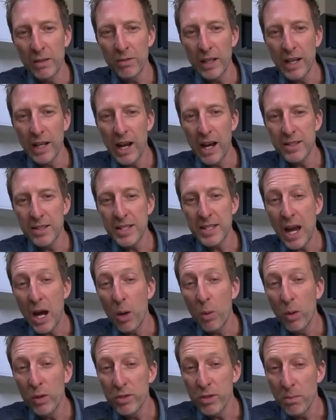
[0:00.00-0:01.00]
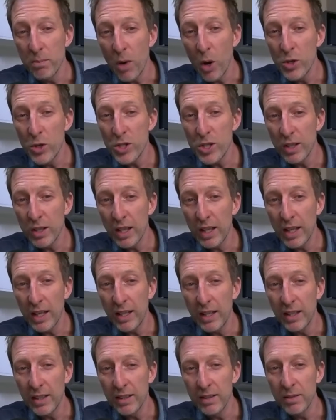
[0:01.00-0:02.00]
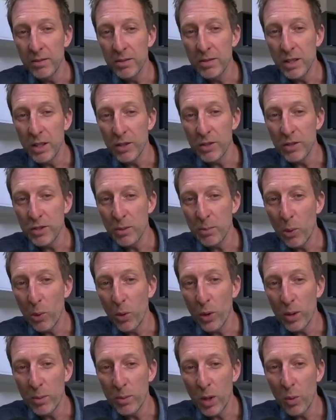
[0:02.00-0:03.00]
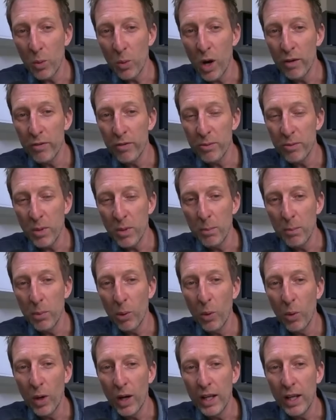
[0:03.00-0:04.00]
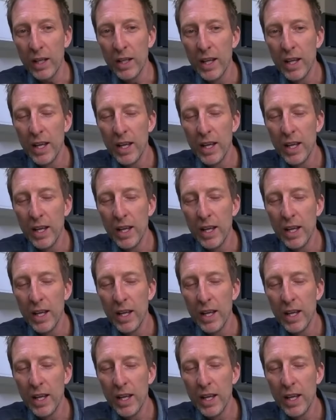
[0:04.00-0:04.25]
regards to how I was emotionally and supporting my wife and my boy,